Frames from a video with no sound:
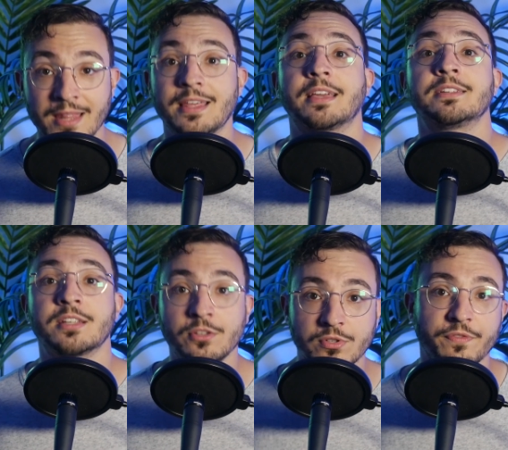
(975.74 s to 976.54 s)
they
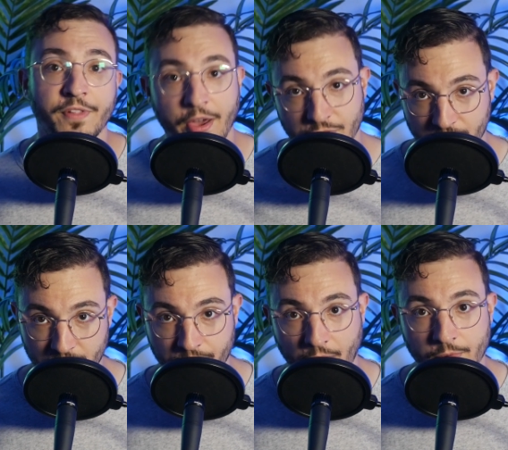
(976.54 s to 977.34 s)
continue to flounder in
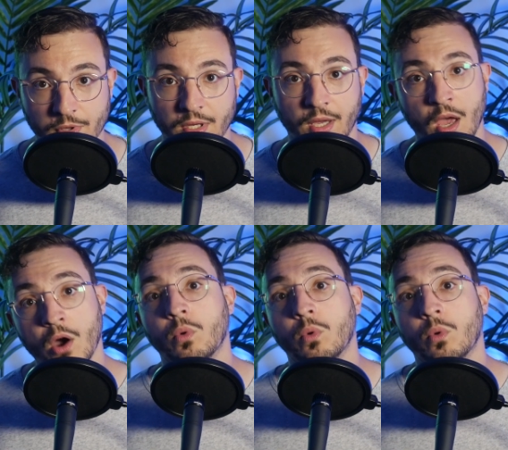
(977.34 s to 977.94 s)
the Premier League,